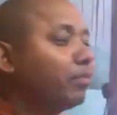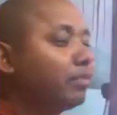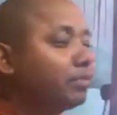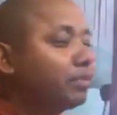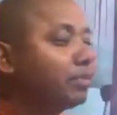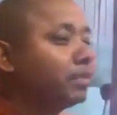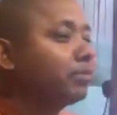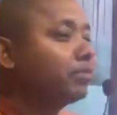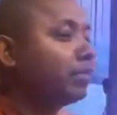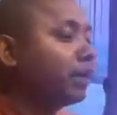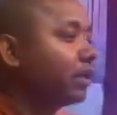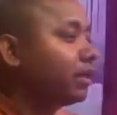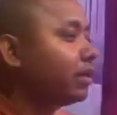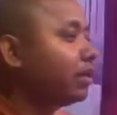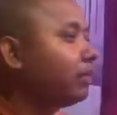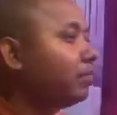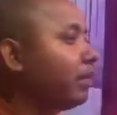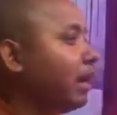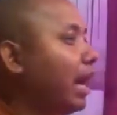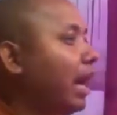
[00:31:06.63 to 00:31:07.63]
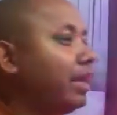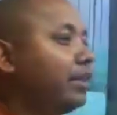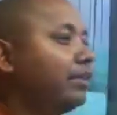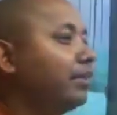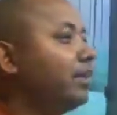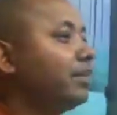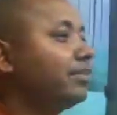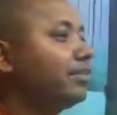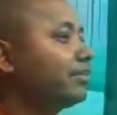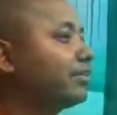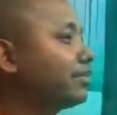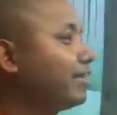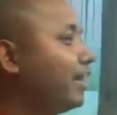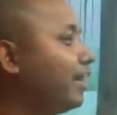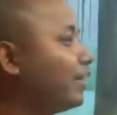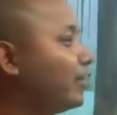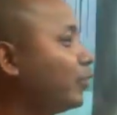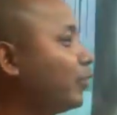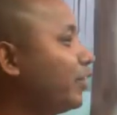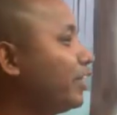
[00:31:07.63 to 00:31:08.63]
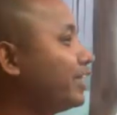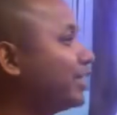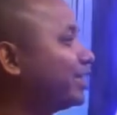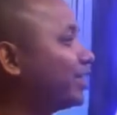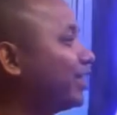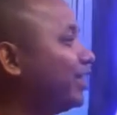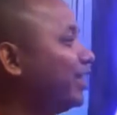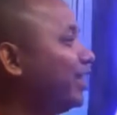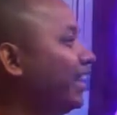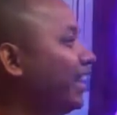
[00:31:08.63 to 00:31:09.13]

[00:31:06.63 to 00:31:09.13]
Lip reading: I didn't understand what is